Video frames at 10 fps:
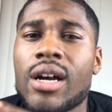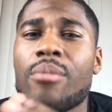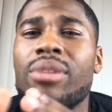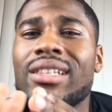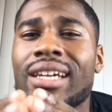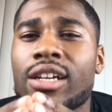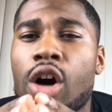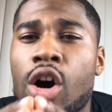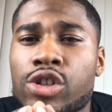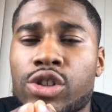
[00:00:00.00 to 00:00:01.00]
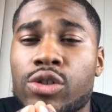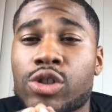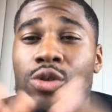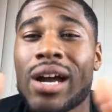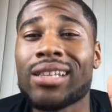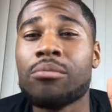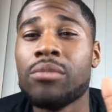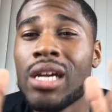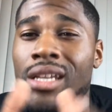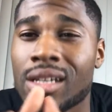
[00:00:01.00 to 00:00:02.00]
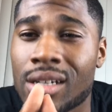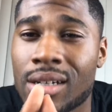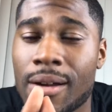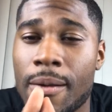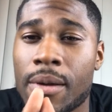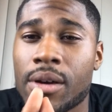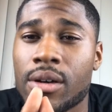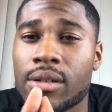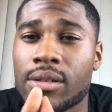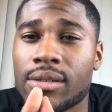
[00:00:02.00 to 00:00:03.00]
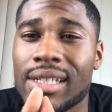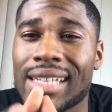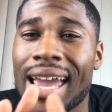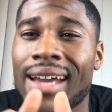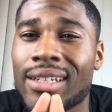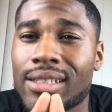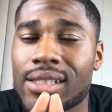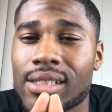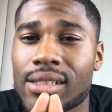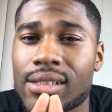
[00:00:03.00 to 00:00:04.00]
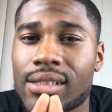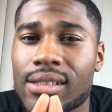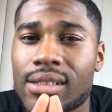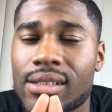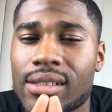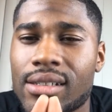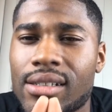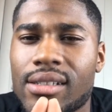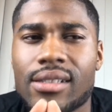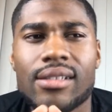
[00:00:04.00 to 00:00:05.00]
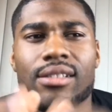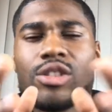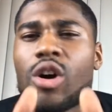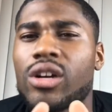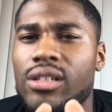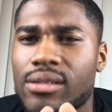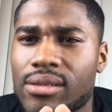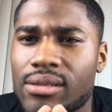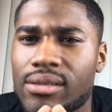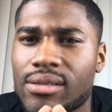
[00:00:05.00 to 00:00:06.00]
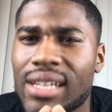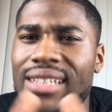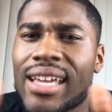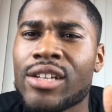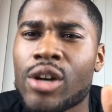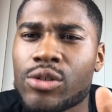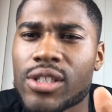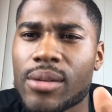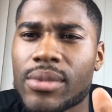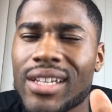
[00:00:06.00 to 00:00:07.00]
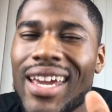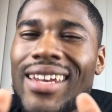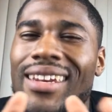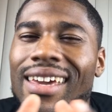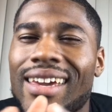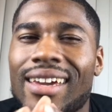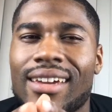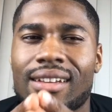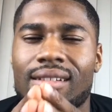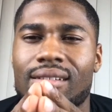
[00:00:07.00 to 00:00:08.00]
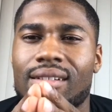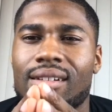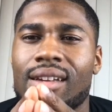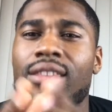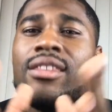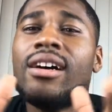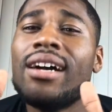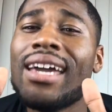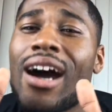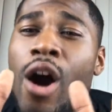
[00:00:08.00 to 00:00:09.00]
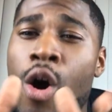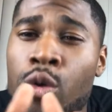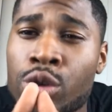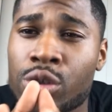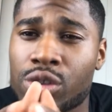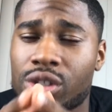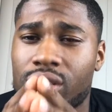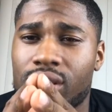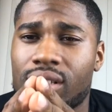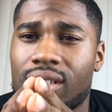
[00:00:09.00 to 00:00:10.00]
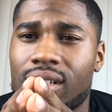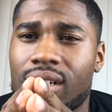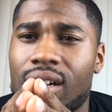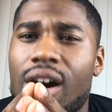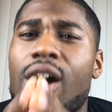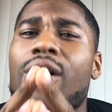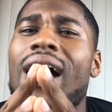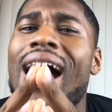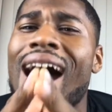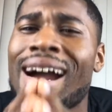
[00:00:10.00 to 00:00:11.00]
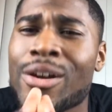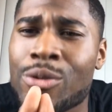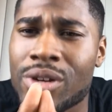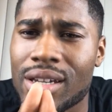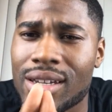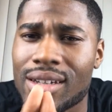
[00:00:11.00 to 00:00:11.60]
But then also, so you got the media, these analysts talking like they know something, and then the owners are hiring